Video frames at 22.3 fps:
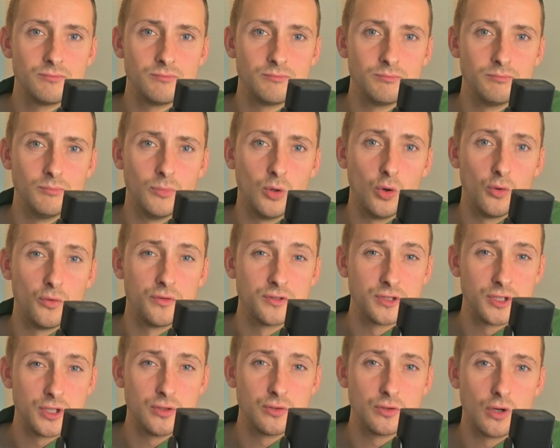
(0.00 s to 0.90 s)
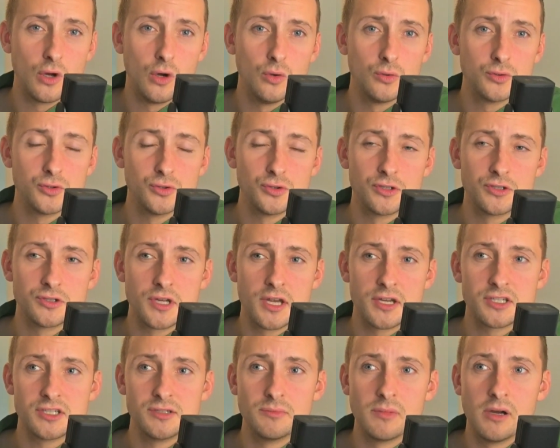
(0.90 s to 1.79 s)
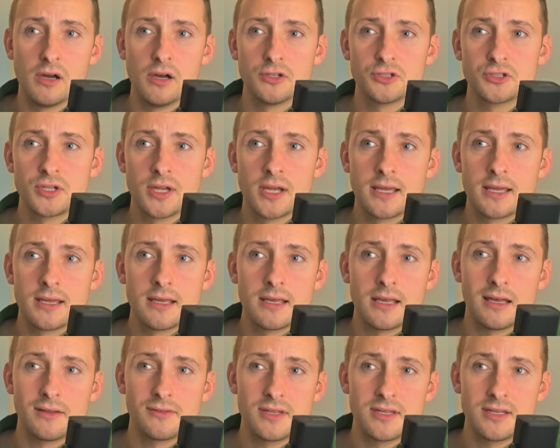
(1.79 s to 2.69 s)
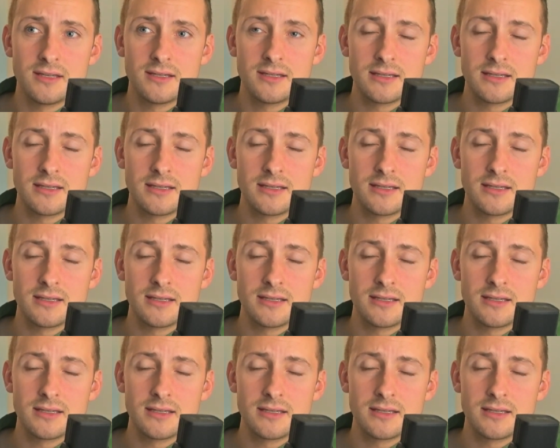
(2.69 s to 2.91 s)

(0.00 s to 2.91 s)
more than 2 goals under Jesse Marsch. I think